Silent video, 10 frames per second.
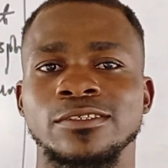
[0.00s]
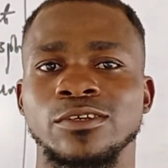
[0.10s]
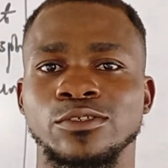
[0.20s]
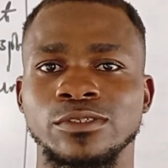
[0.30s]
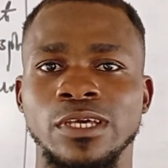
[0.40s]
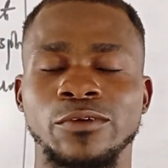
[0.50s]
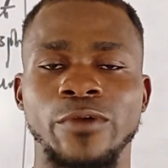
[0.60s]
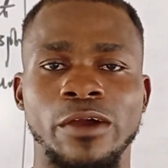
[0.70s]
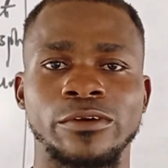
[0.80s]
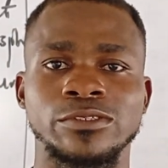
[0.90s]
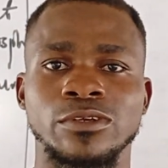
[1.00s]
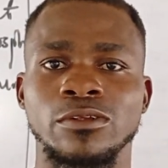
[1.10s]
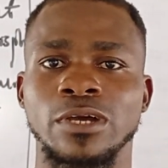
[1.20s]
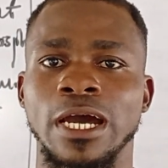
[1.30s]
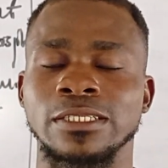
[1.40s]
So today we are going to
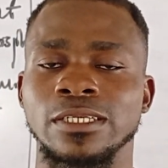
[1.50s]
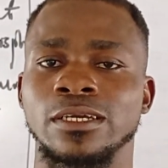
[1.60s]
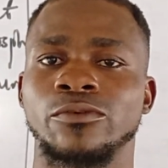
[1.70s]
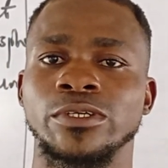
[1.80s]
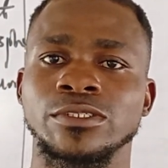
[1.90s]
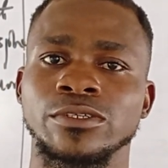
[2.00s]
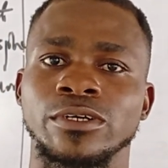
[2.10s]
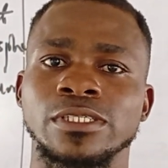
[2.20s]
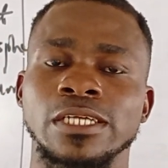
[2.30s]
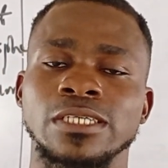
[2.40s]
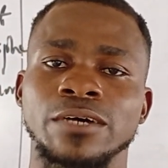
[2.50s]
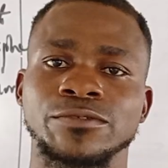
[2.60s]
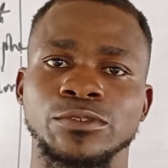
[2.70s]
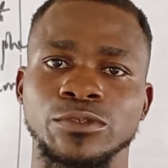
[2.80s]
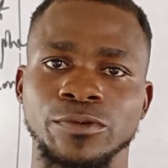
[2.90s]
look at a question that
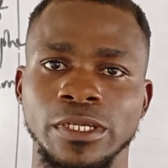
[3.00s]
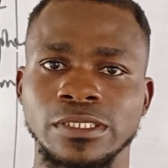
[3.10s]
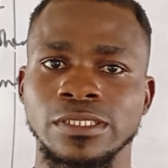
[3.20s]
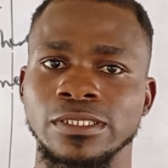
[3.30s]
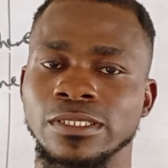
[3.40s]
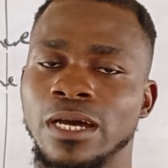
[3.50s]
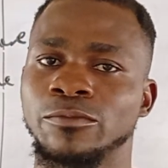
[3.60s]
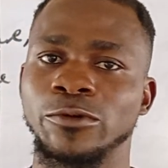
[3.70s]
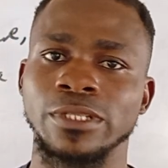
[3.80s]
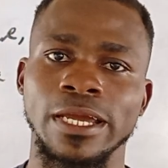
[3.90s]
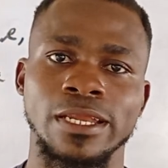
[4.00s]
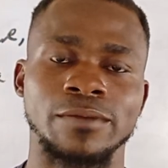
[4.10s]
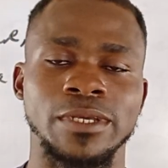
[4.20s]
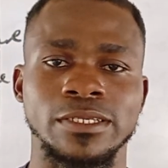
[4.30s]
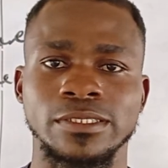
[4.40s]
have to do with
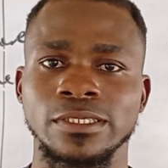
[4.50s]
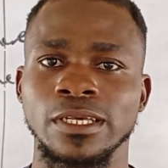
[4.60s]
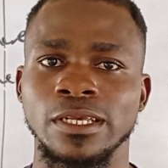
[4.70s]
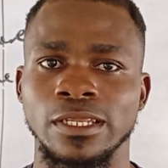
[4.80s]
thermodynamics.